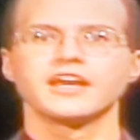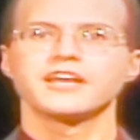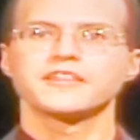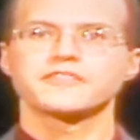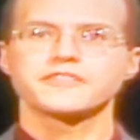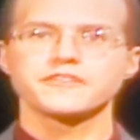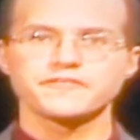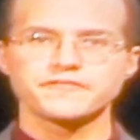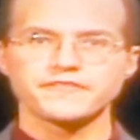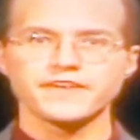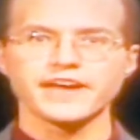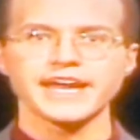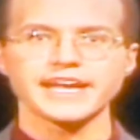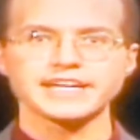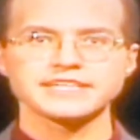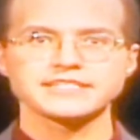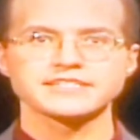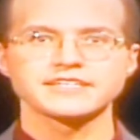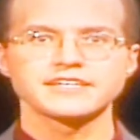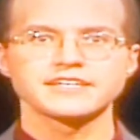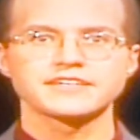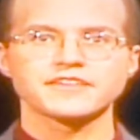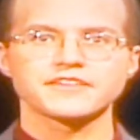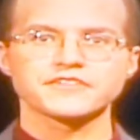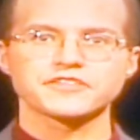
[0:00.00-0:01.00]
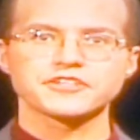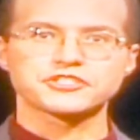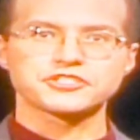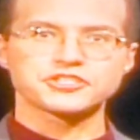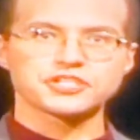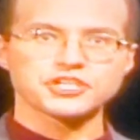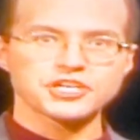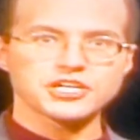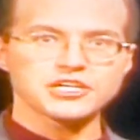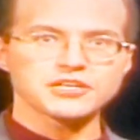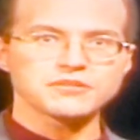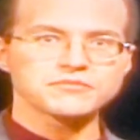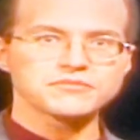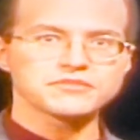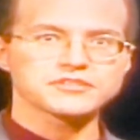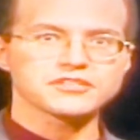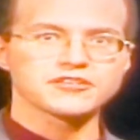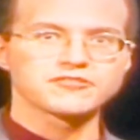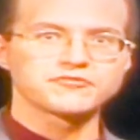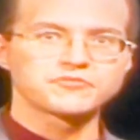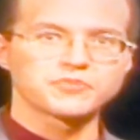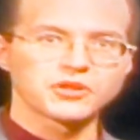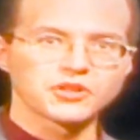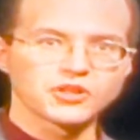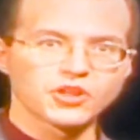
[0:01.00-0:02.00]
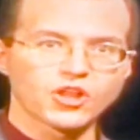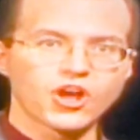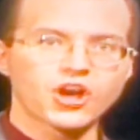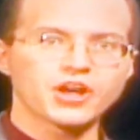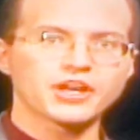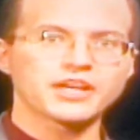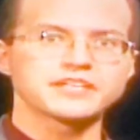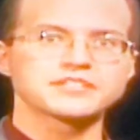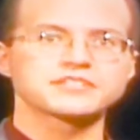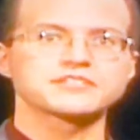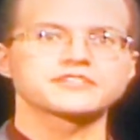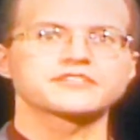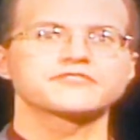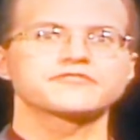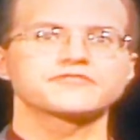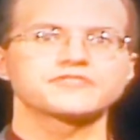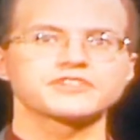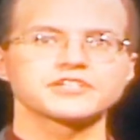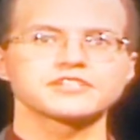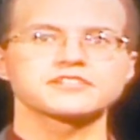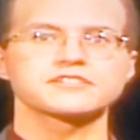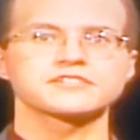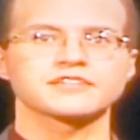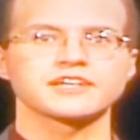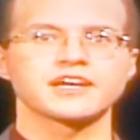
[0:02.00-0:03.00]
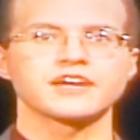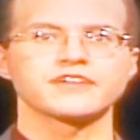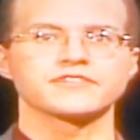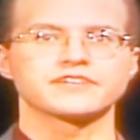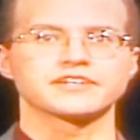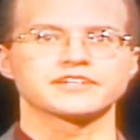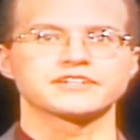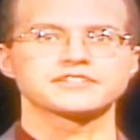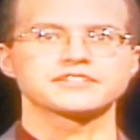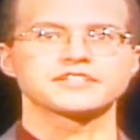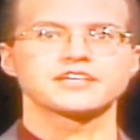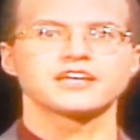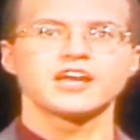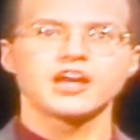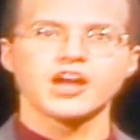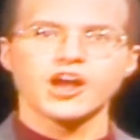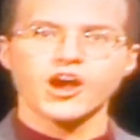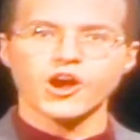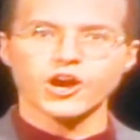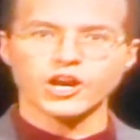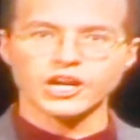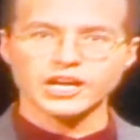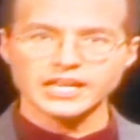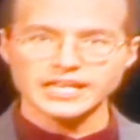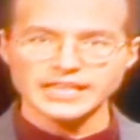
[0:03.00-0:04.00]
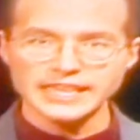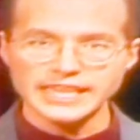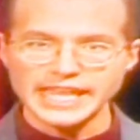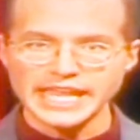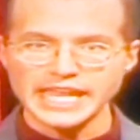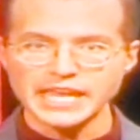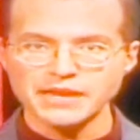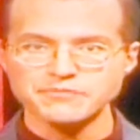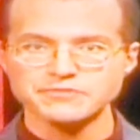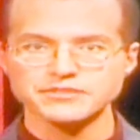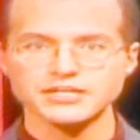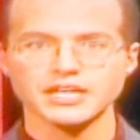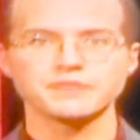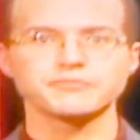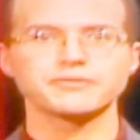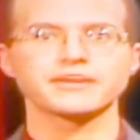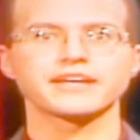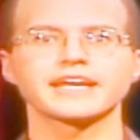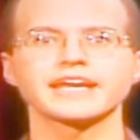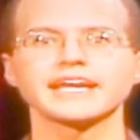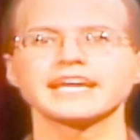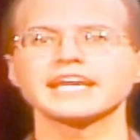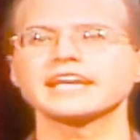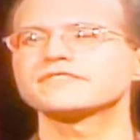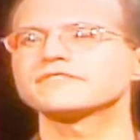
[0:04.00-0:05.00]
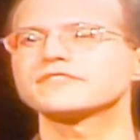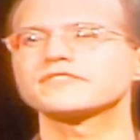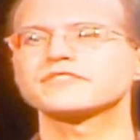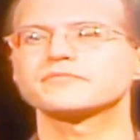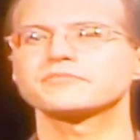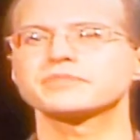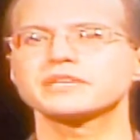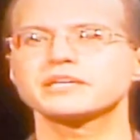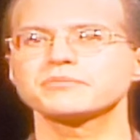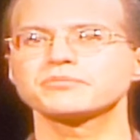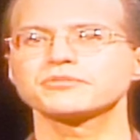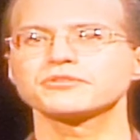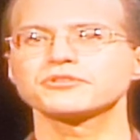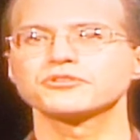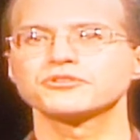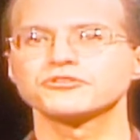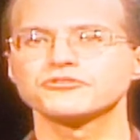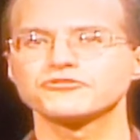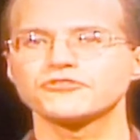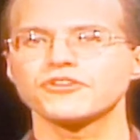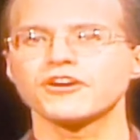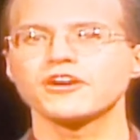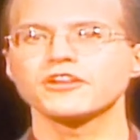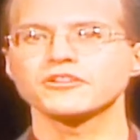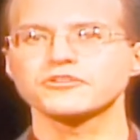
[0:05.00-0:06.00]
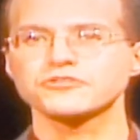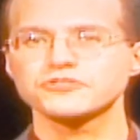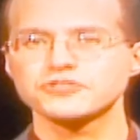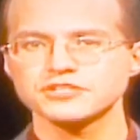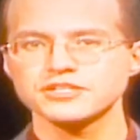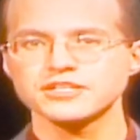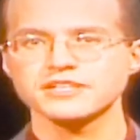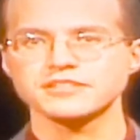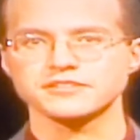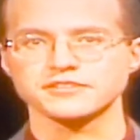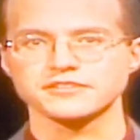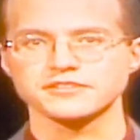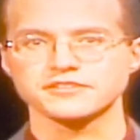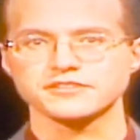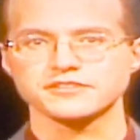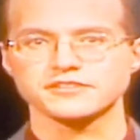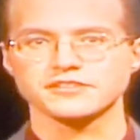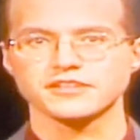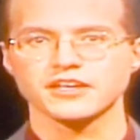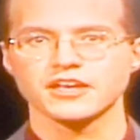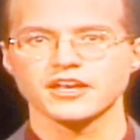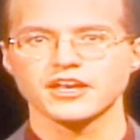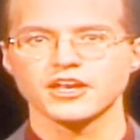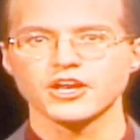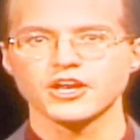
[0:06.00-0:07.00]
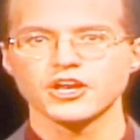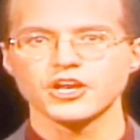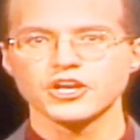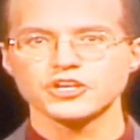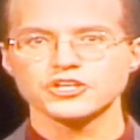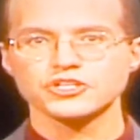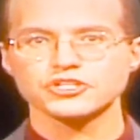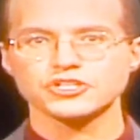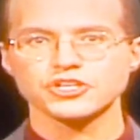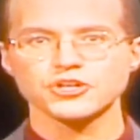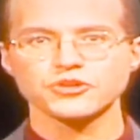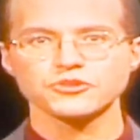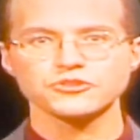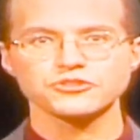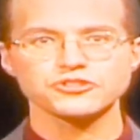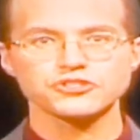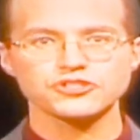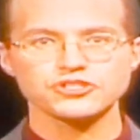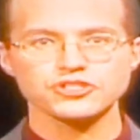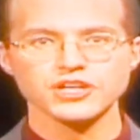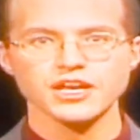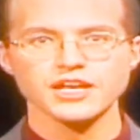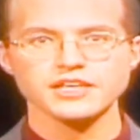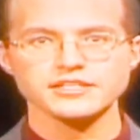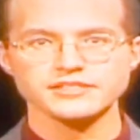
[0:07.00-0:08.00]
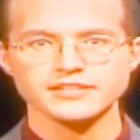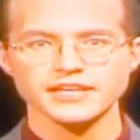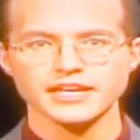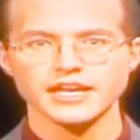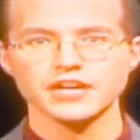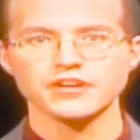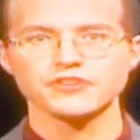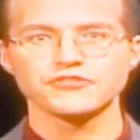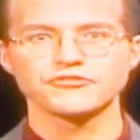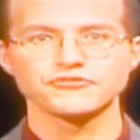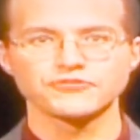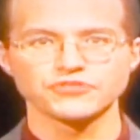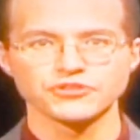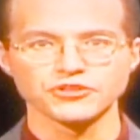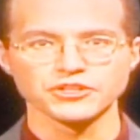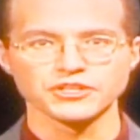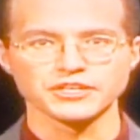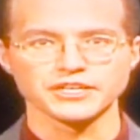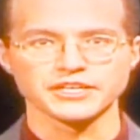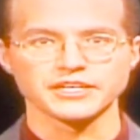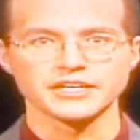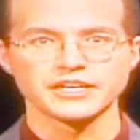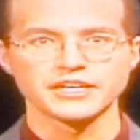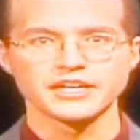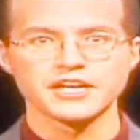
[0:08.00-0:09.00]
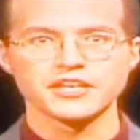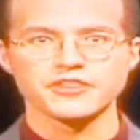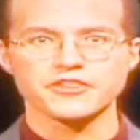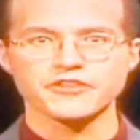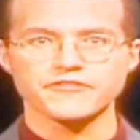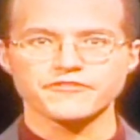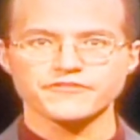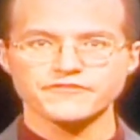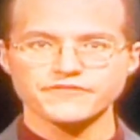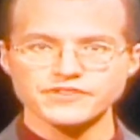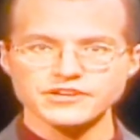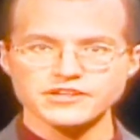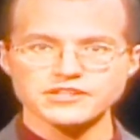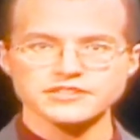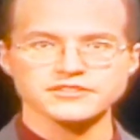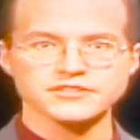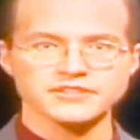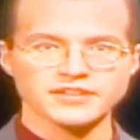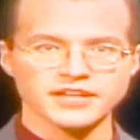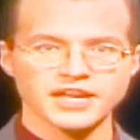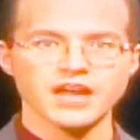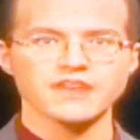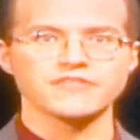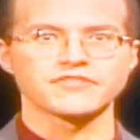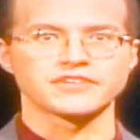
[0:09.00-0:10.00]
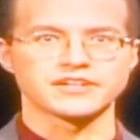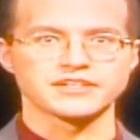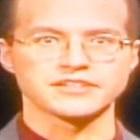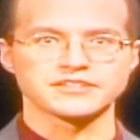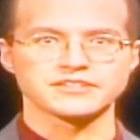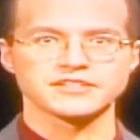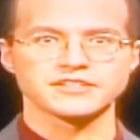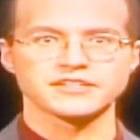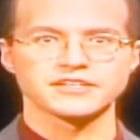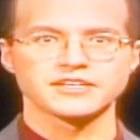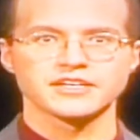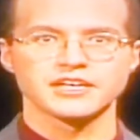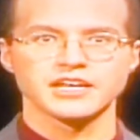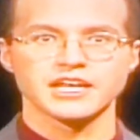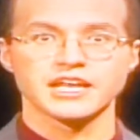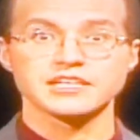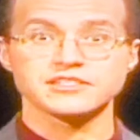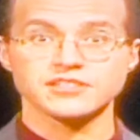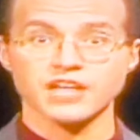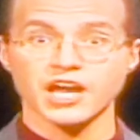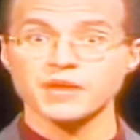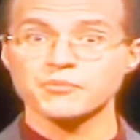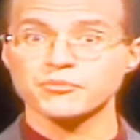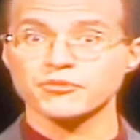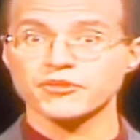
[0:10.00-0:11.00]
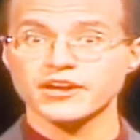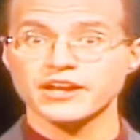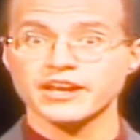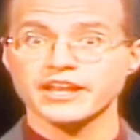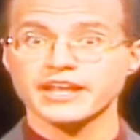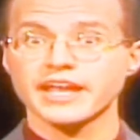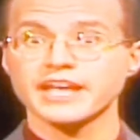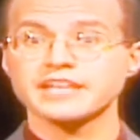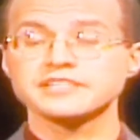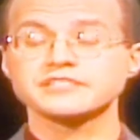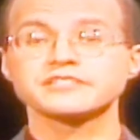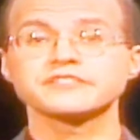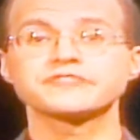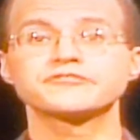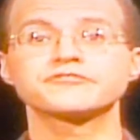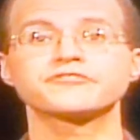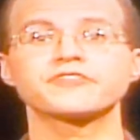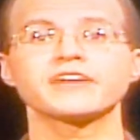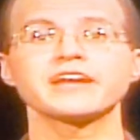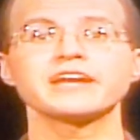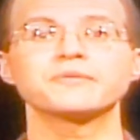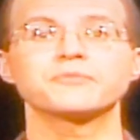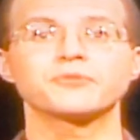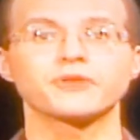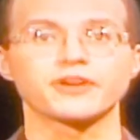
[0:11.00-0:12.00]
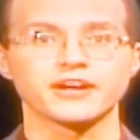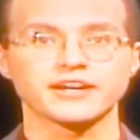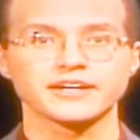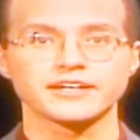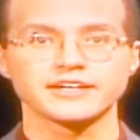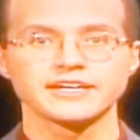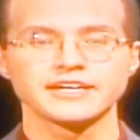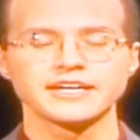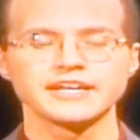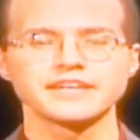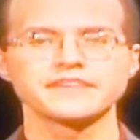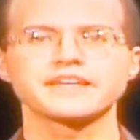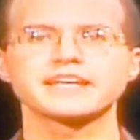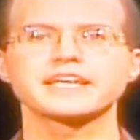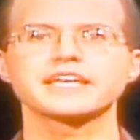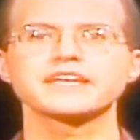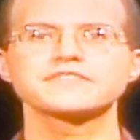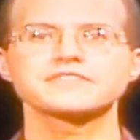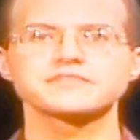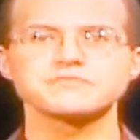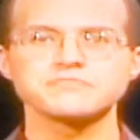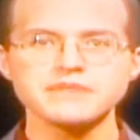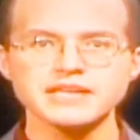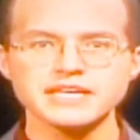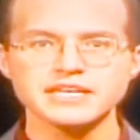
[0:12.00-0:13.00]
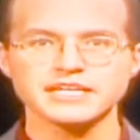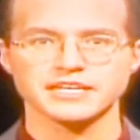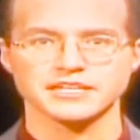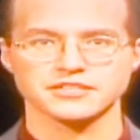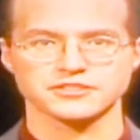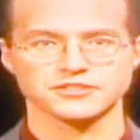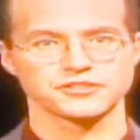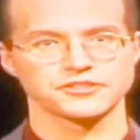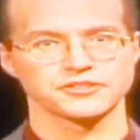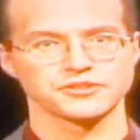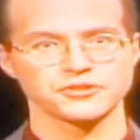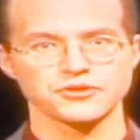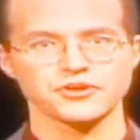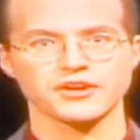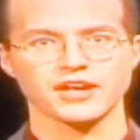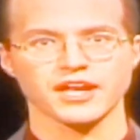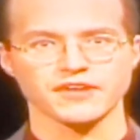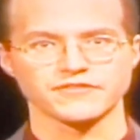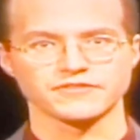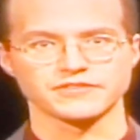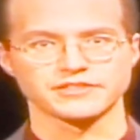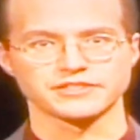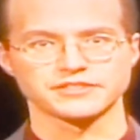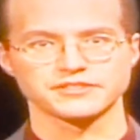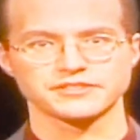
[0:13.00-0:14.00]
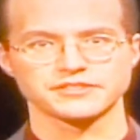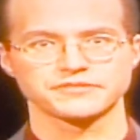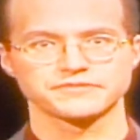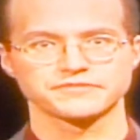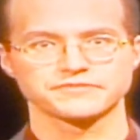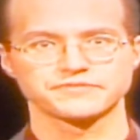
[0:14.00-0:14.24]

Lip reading: The fact that the terms of belonging to the first covenant are claimed on behalf of the people who follow Jesus shows just how fully the first covenant is operating as the framework that gives meaning to the new covenant.